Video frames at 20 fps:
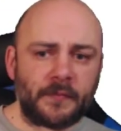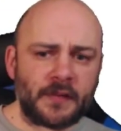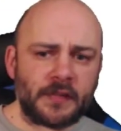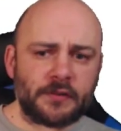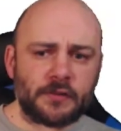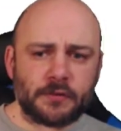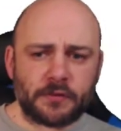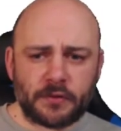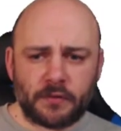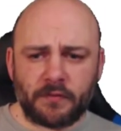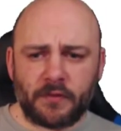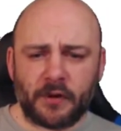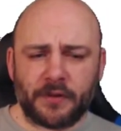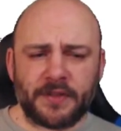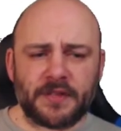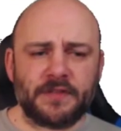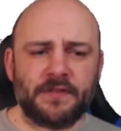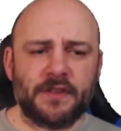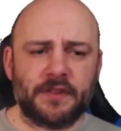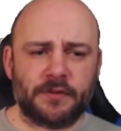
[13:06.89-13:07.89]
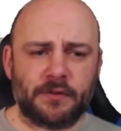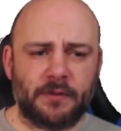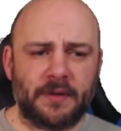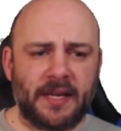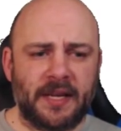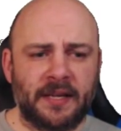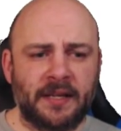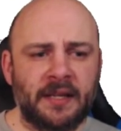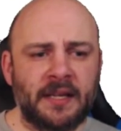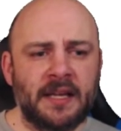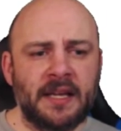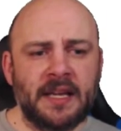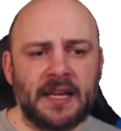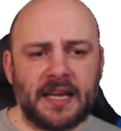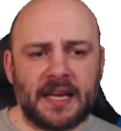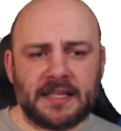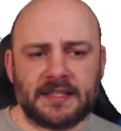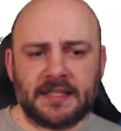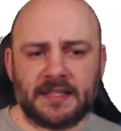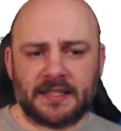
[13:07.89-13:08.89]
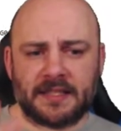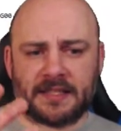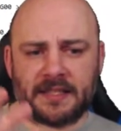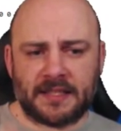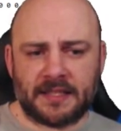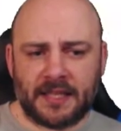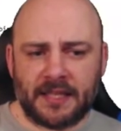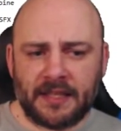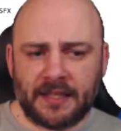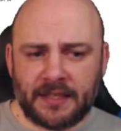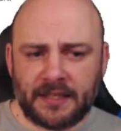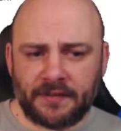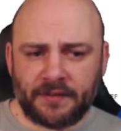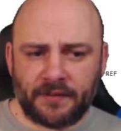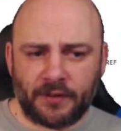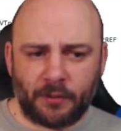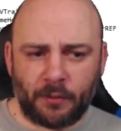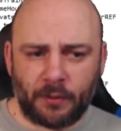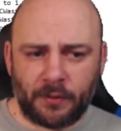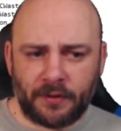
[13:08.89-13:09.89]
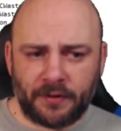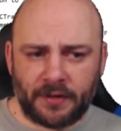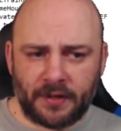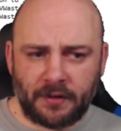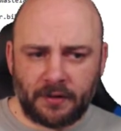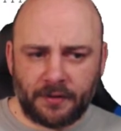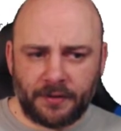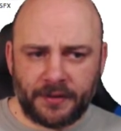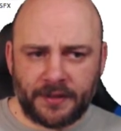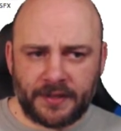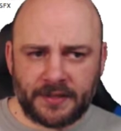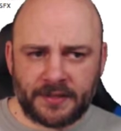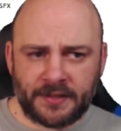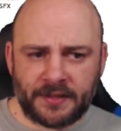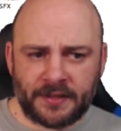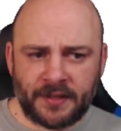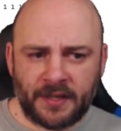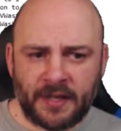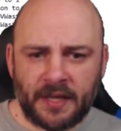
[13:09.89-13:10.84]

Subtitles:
So far this feels okay. It's in a slightly different order than all this,